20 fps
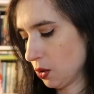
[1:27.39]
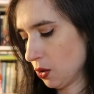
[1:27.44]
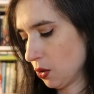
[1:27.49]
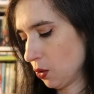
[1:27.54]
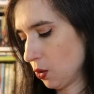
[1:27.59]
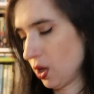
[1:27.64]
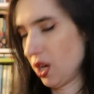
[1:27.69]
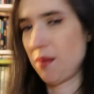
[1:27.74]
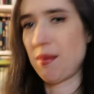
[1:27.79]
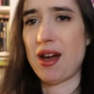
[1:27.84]

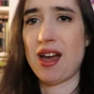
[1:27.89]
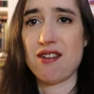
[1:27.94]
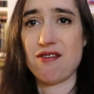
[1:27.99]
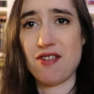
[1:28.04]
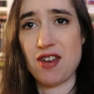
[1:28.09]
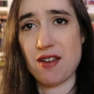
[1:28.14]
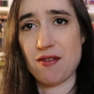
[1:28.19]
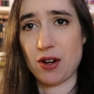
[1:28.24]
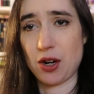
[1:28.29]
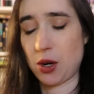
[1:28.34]
one of my
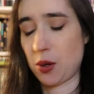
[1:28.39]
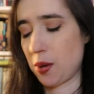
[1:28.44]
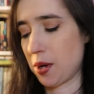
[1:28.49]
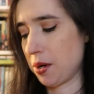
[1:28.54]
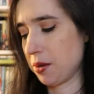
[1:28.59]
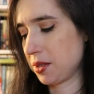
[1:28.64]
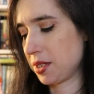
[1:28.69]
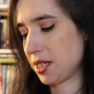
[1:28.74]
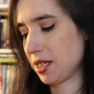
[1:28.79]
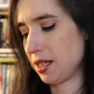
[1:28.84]
favorite
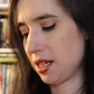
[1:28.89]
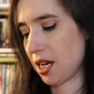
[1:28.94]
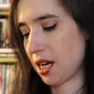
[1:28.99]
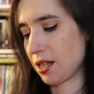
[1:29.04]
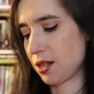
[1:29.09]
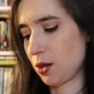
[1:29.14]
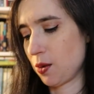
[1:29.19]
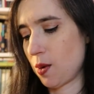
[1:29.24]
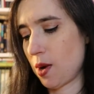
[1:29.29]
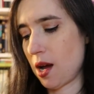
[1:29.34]
quotes, and the
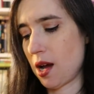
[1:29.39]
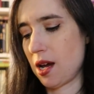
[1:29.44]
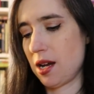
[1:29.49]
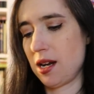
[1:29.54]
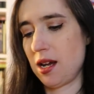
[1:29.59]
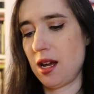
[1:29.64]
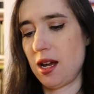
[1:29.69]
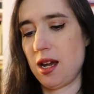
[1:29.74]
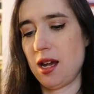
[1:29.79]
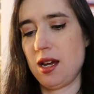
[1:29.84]
other
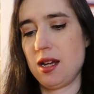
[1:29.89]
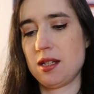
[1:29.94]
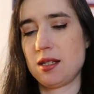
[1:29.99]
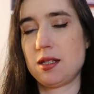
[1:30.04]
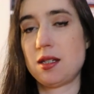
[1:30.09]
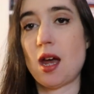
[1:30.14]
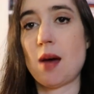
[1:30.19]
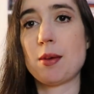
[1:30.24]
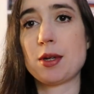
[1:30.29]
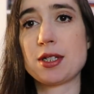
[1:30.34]
one
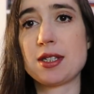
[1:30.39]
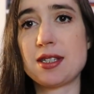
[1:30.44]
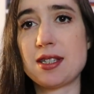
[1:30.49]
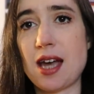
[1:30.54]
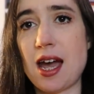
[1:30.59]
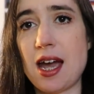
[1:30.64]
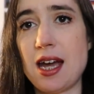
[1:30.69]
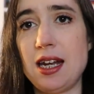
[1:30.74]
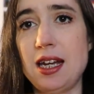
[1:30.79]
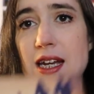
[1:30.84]
is
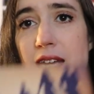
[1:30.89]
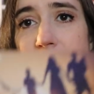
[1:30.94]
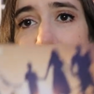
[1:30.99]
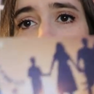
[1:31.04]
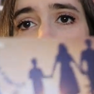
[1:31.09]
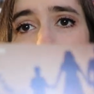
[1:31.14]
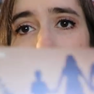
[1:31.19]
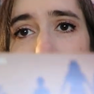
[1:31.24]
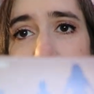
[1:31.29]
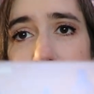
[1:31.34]

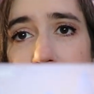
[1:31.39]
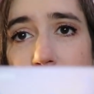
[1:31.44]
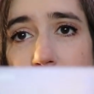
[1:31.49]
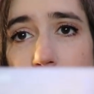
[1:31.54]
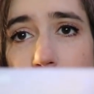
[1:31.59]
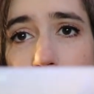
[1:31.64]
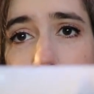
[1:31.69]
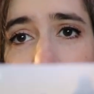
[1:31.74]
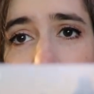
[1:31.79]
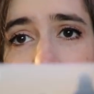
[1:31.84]
double-sided, and
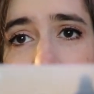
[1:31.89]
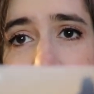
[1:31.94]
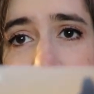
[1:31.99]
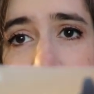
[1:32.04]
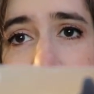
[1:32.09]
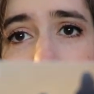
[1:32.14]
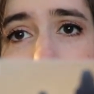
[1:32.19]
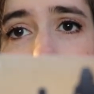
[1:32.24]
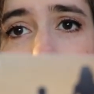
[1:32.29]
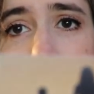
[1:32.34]
on one
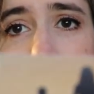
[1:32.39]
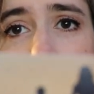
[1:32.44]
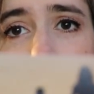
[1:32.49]
side